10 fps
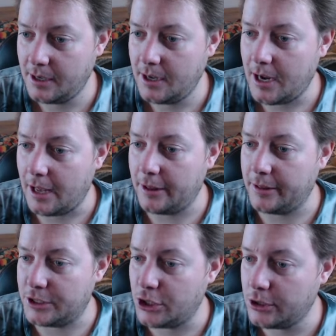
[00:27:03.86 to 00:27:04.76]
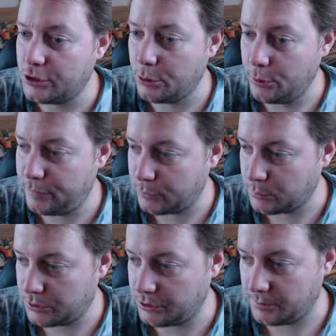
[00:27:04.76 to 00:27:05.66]
and then there's 2 full
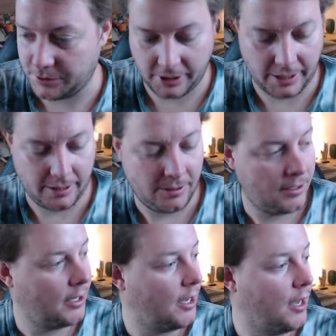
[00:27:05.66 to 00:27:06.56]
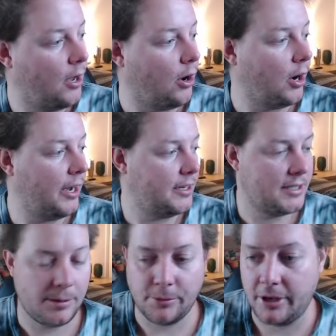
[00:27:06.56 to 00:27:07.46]
stops, okay? I had
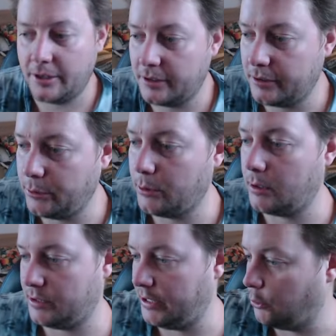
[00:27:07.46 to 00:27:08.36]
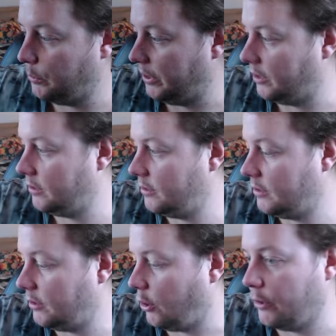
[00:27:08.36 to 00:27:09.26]
someone who I was helping
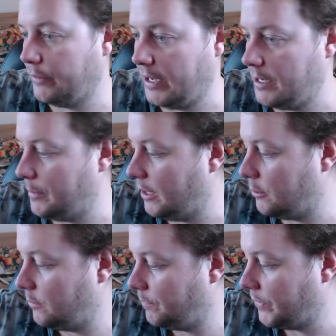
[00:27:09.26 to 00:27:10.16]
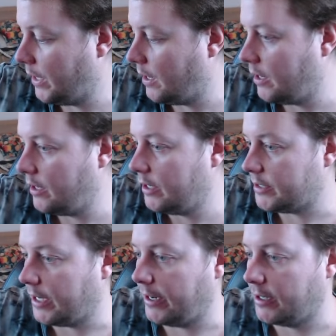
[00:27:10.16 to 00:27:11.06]
over email
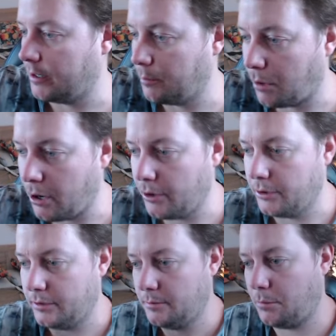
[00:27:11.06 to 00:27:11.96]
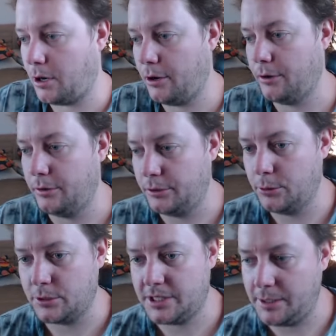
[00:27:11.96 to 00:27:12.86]
saying, bro, your
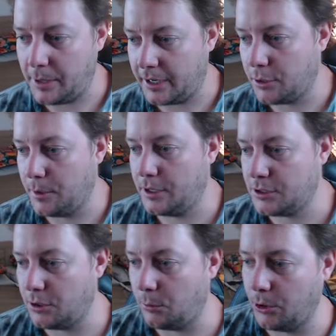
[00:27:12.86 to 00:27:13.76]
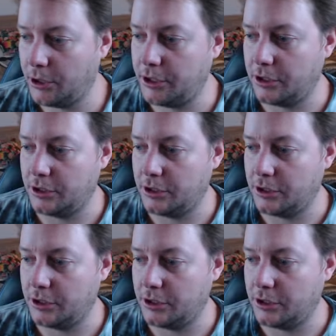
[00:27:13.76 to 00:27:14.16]
cmake command's not working.